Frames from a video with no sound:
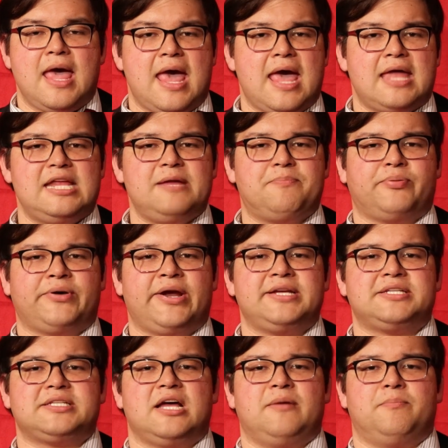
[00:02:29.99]
Any
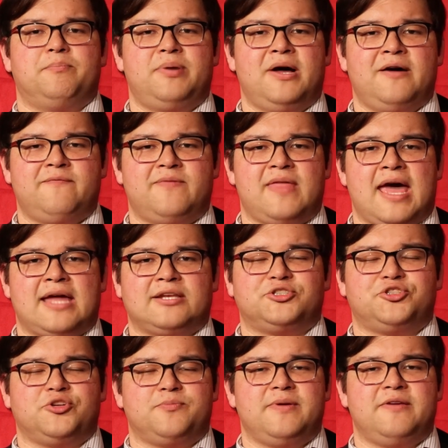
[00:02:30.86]
price above
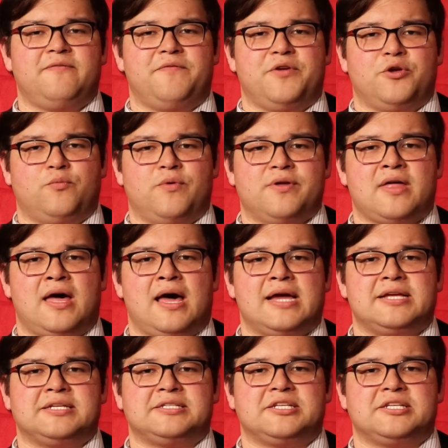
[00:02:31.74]
that should be viewed with high